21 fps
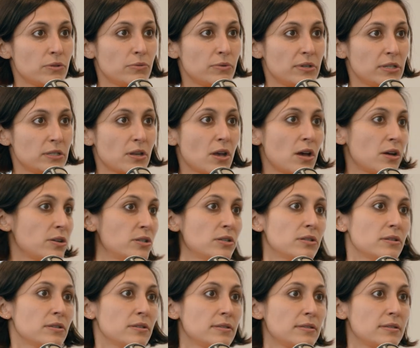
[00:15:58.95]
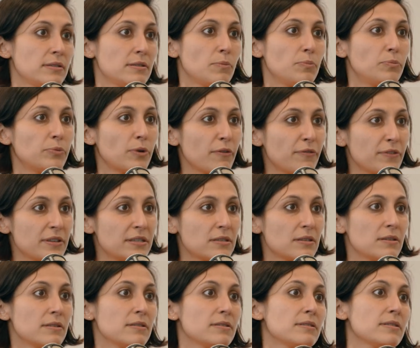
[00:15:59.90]
researchers, the
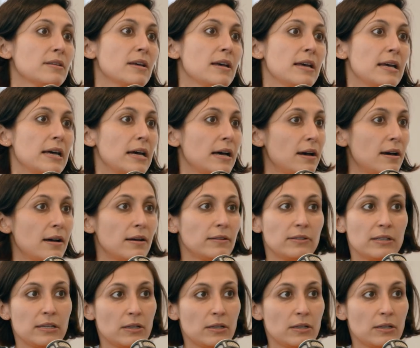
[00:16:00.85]
professors, the